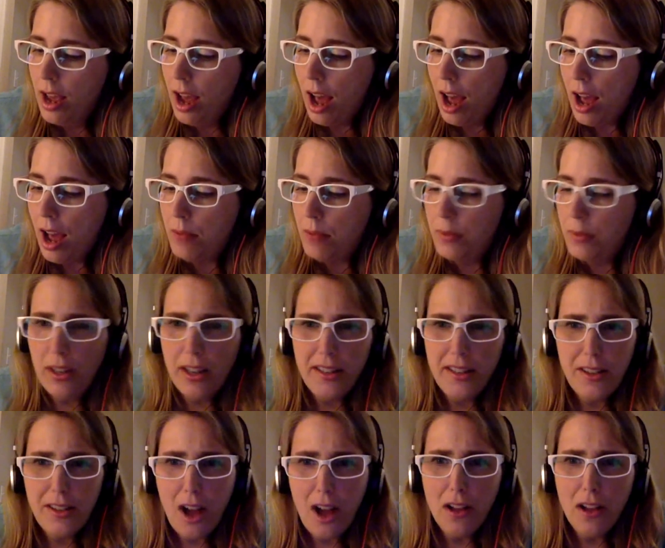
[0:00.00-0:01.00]
Um, so
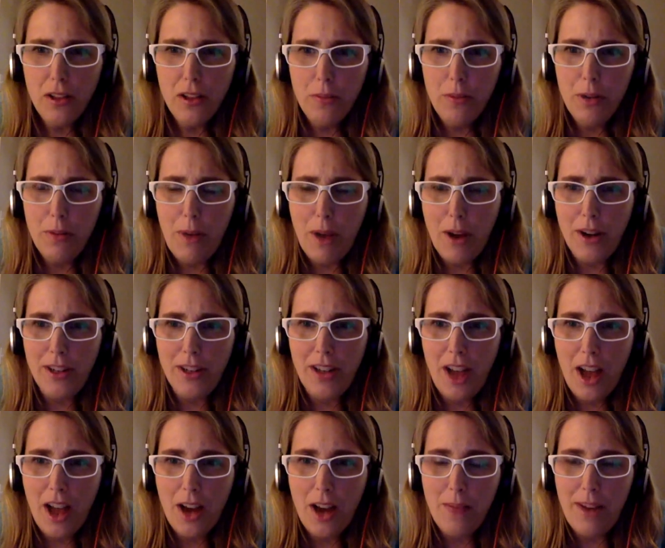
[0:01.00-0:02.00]
let's talk a little bit about
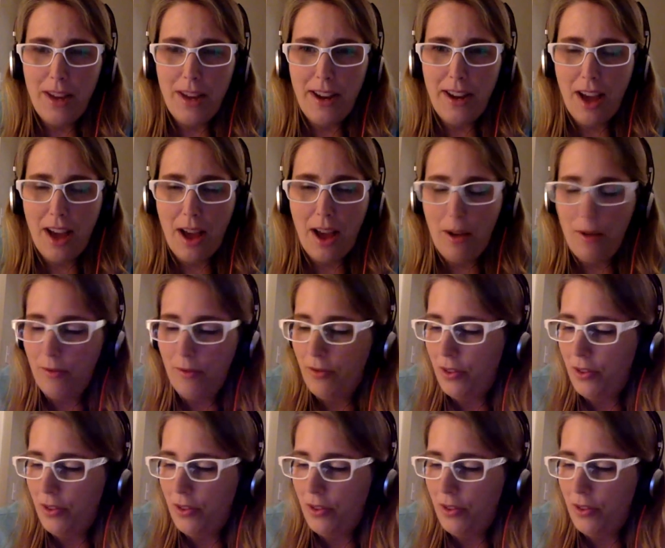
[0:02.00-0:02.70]
autonomy um,